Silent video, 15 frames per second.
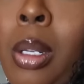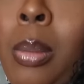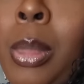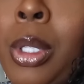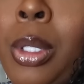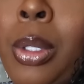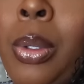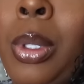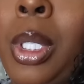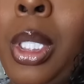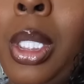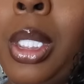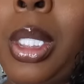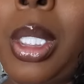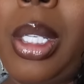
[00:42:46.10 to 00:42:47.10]
I know my
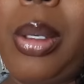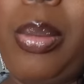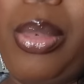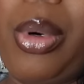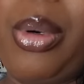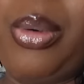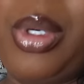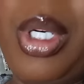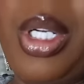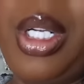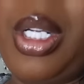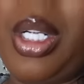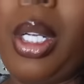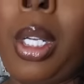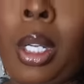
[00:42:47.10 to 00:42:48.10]
screen and stuff broke.
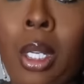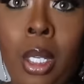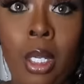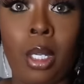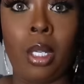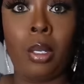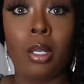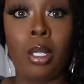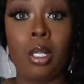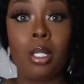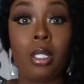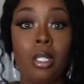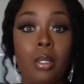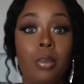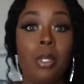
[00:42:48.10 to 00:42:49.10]

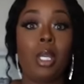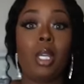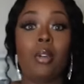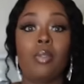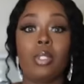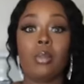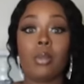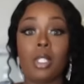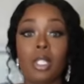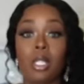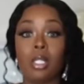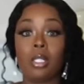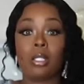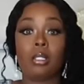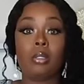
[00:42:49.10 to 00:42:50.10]
Just been having some
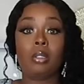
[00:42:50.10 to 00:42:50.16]
technical